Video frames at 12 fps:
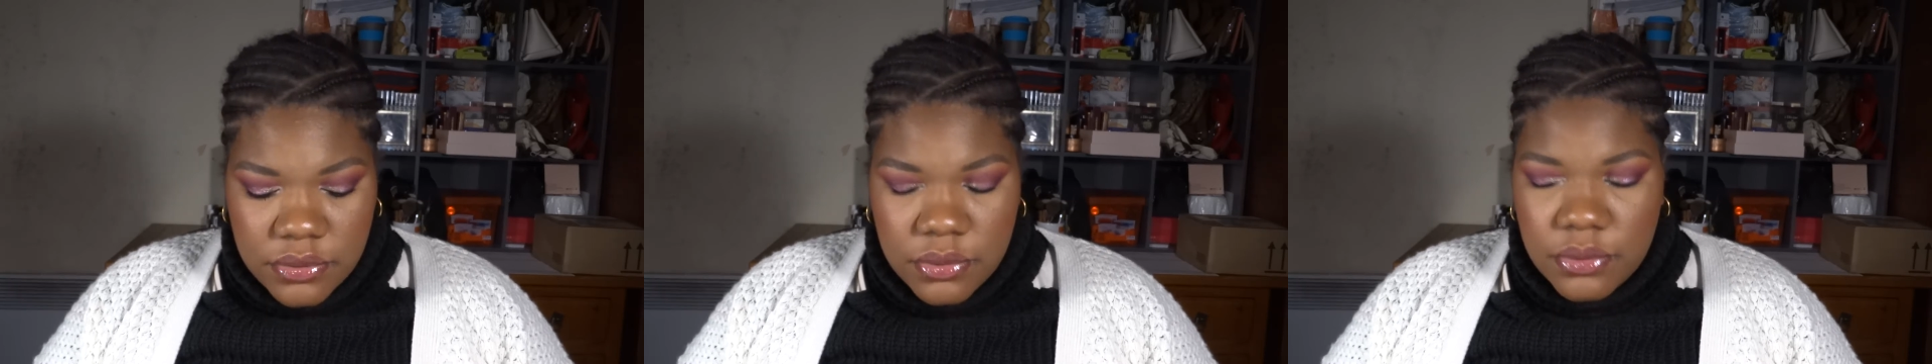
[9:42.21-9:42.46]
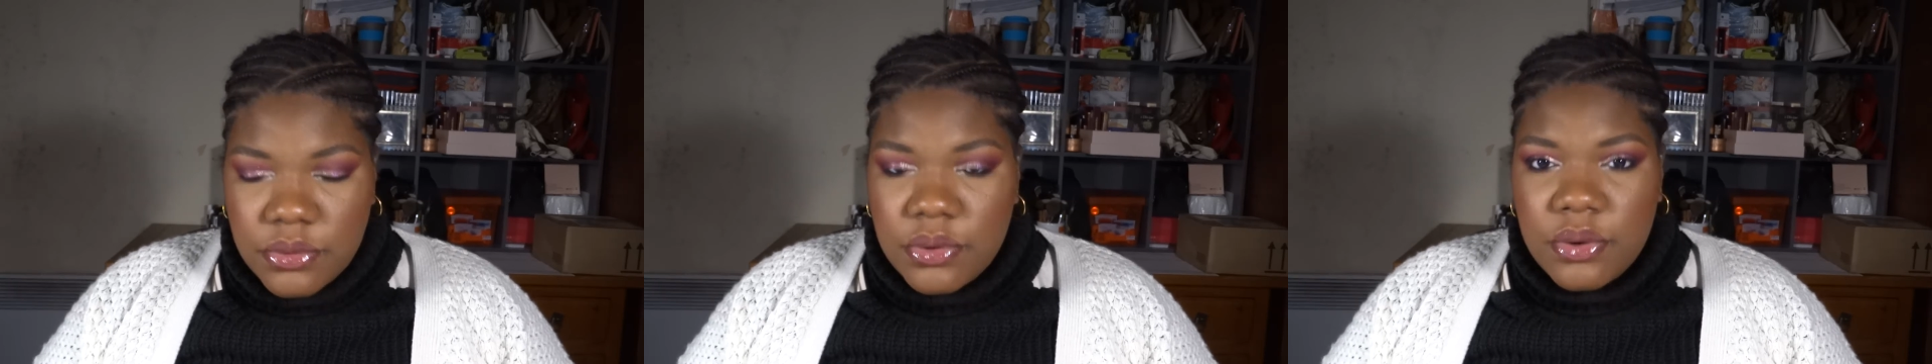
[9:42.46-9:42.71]

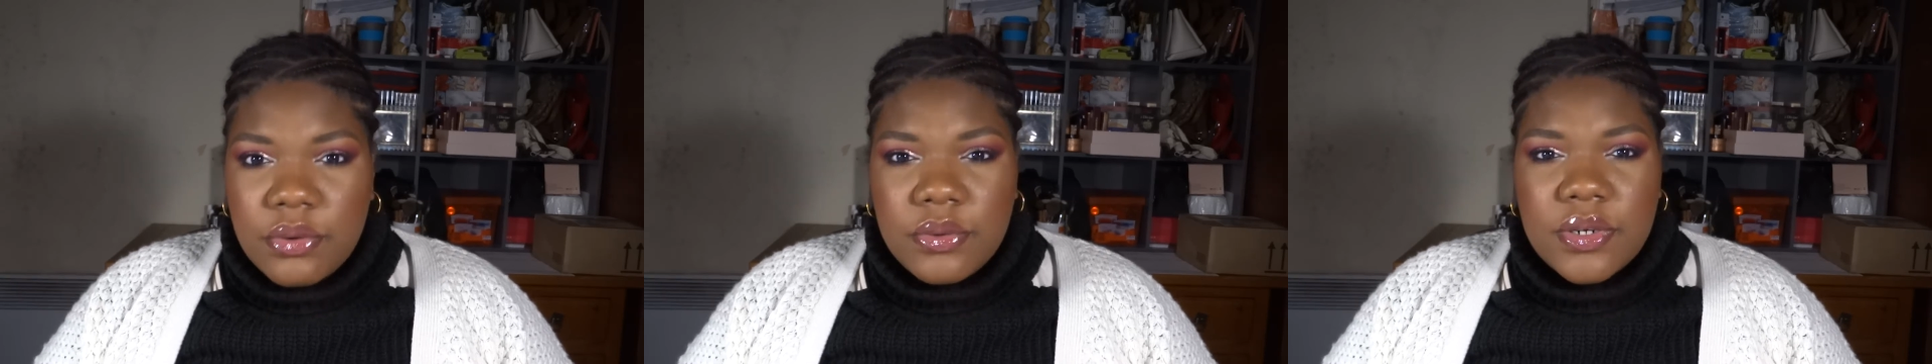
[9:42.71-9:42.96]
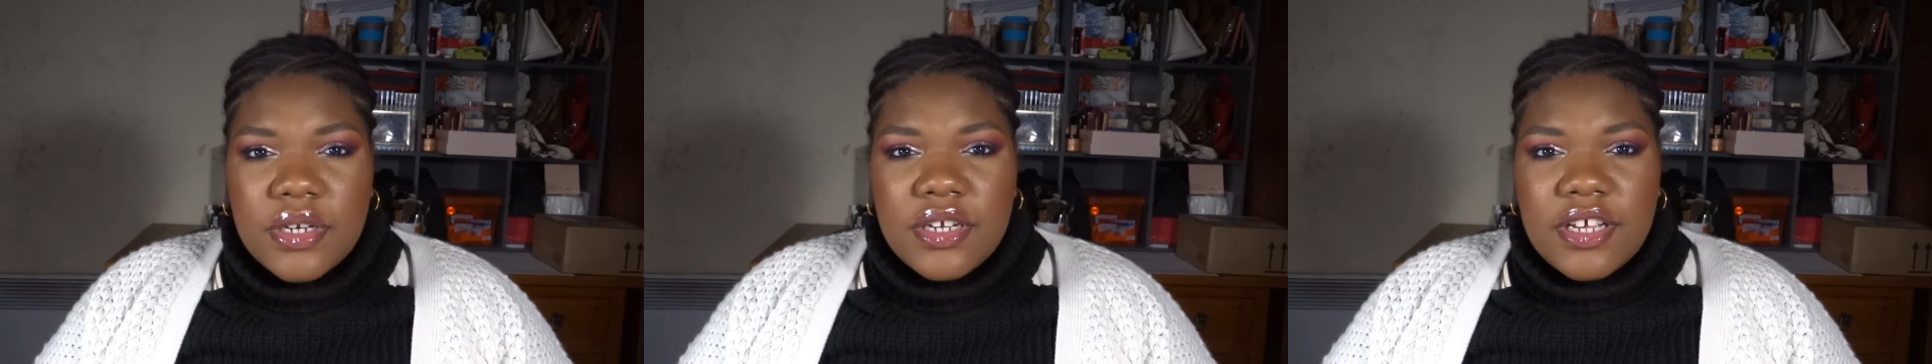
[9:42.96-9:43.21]
or no,
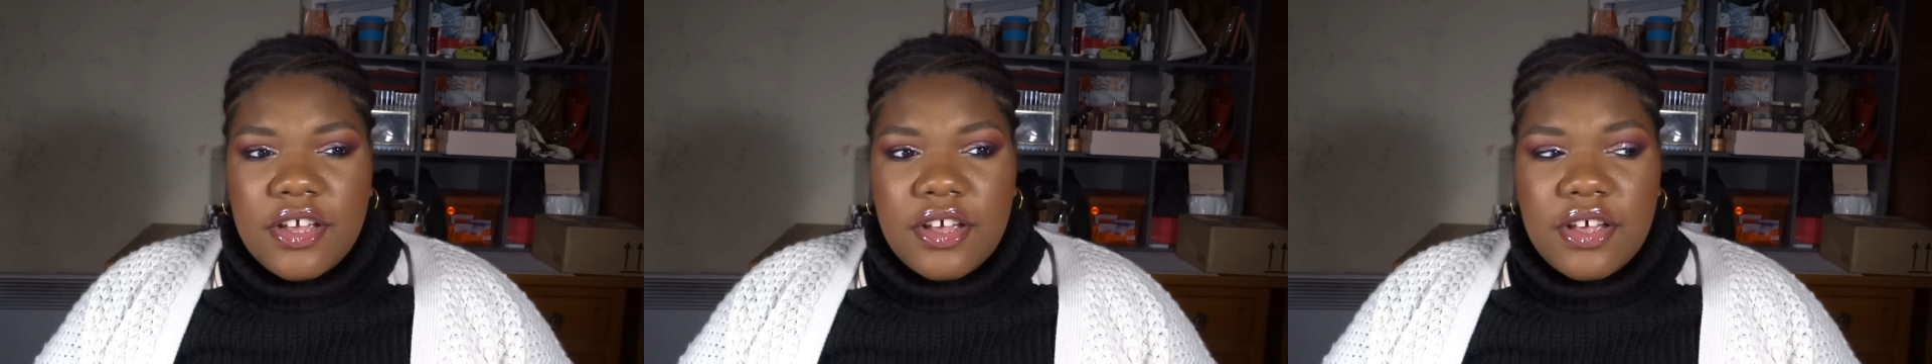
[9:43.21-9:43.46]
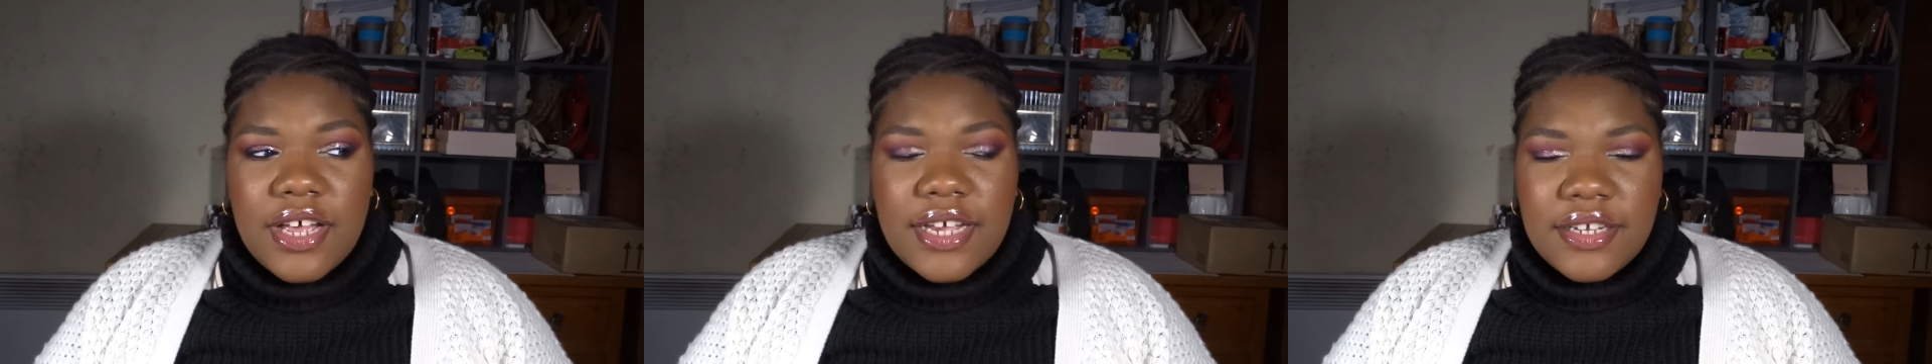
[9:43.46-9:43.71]

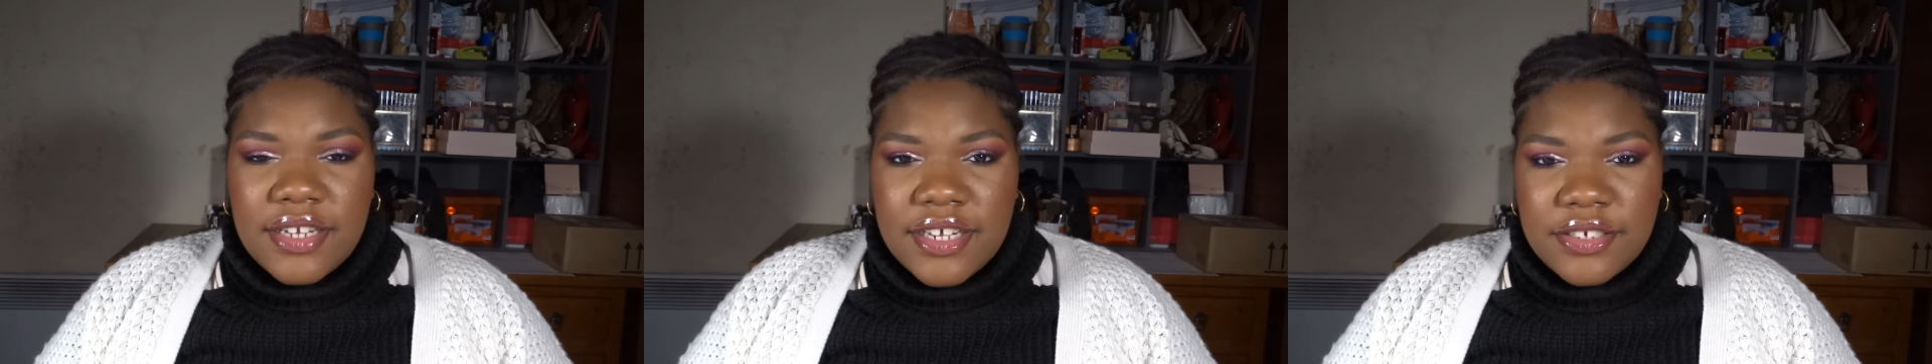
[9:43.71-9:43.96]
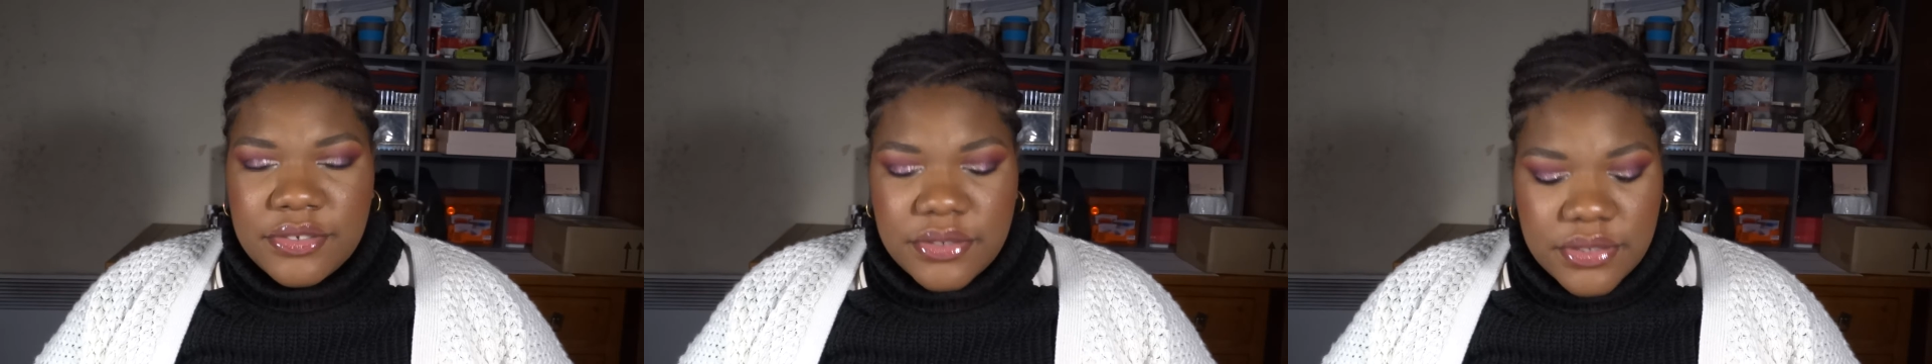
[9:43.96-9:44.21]

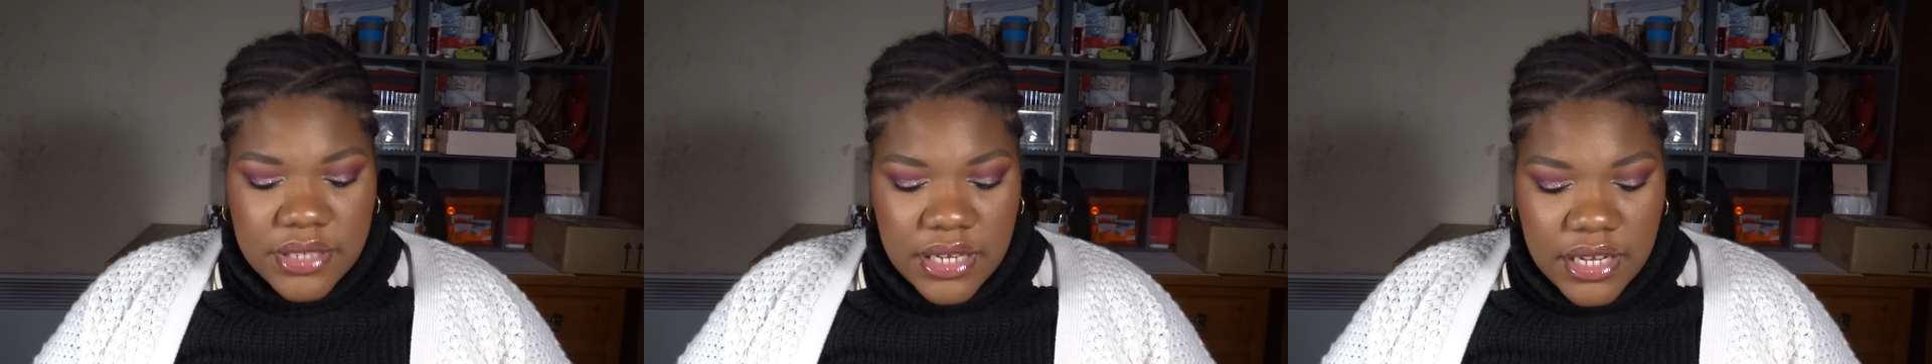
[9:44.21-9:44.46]
eyeliners.